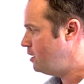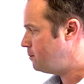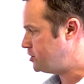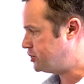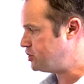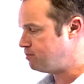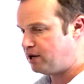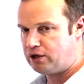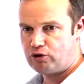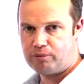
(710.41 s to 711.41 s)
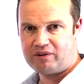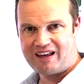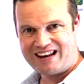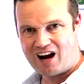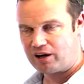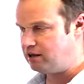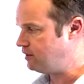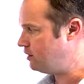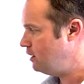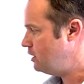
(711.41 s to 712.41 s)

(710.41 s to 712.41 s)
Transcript: Precision microbes, inoculant,